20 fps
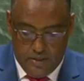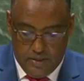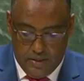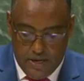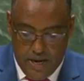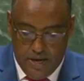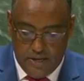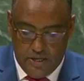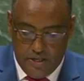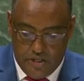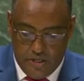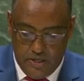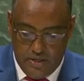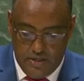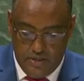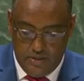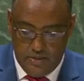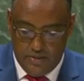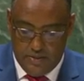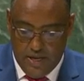In
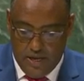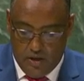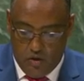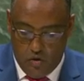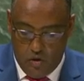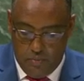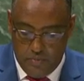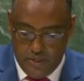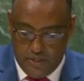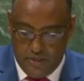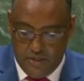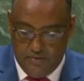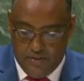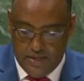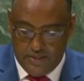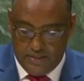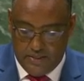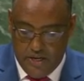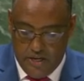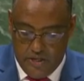addition, the economic
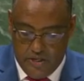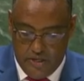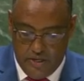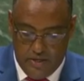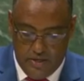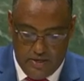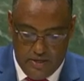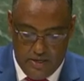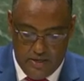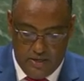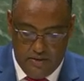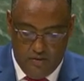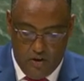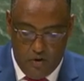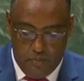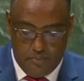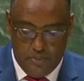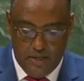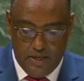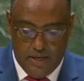devastation in
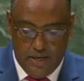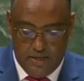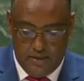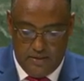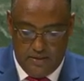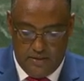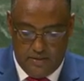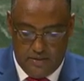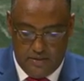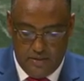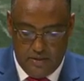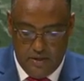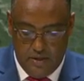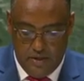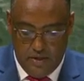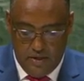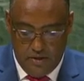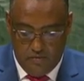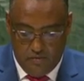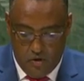developing countries
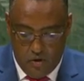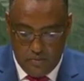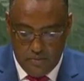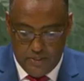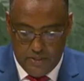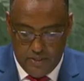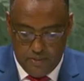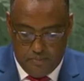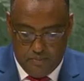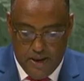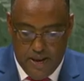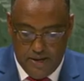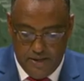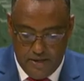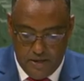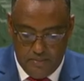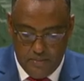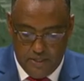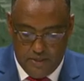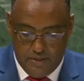from the
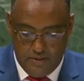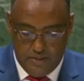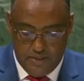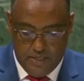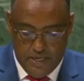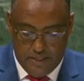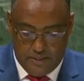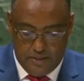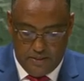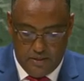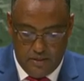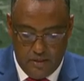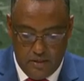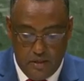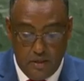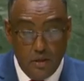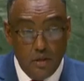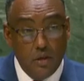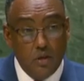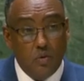pandemic is yet
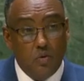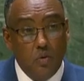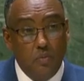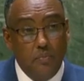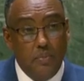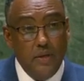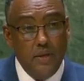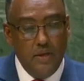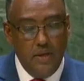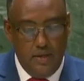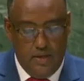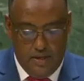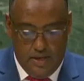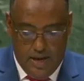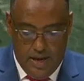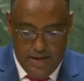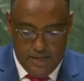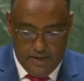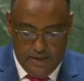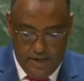to be
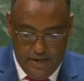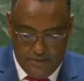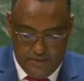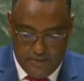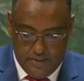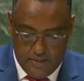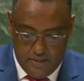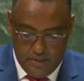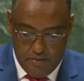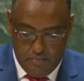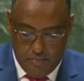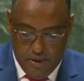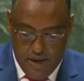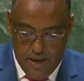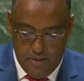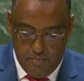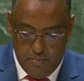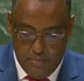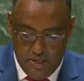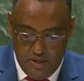addressed
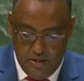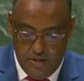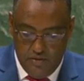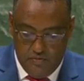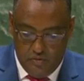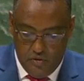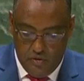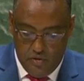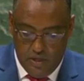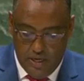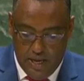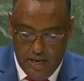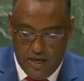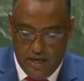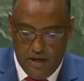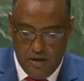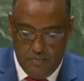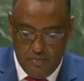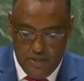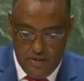by meaningful
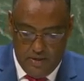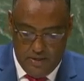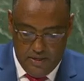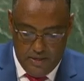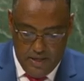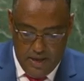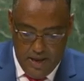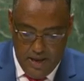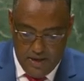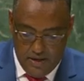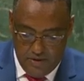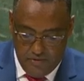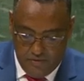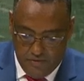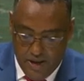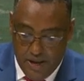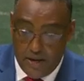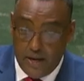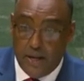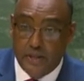economic and
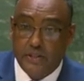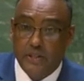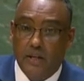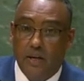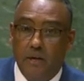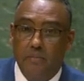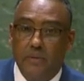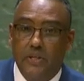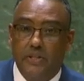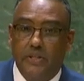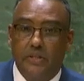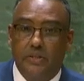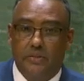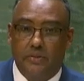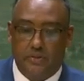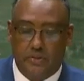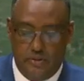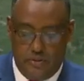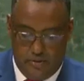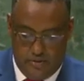financial
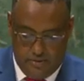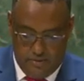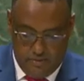measures.